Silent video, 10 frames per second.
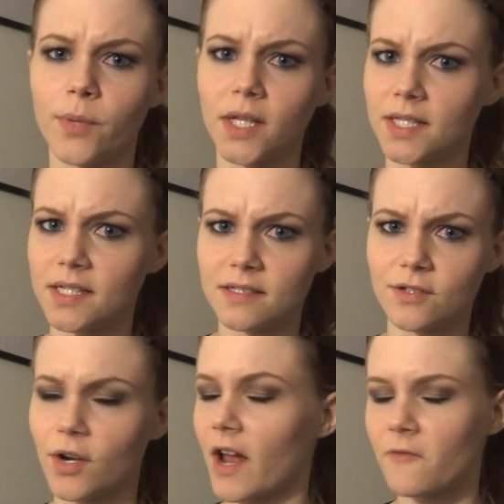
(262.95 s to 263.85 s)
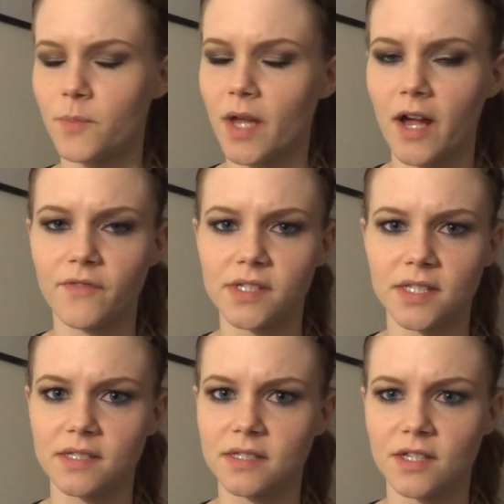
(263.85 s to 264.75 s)
police or F B I
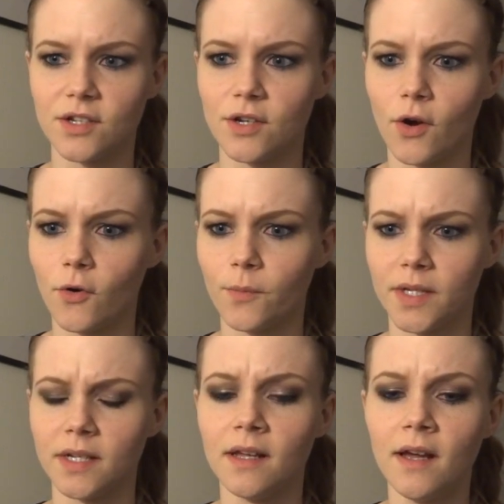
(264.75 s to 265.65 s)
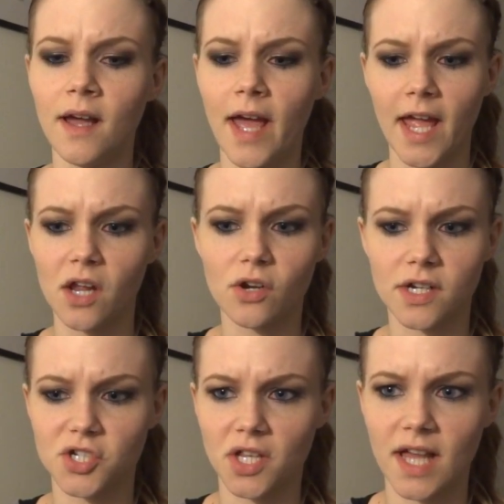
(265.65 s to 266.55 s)
visits to Nome and
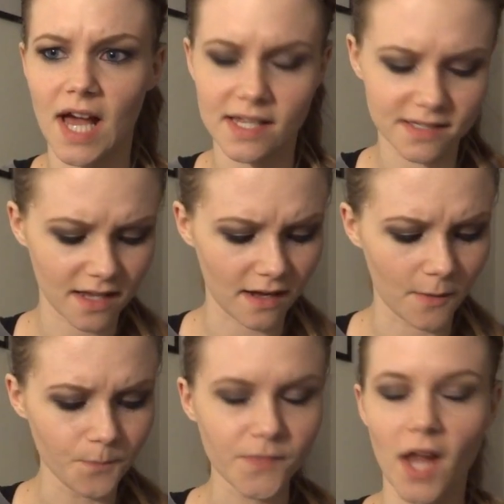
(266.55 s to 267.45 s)
Anchorage, Alaska.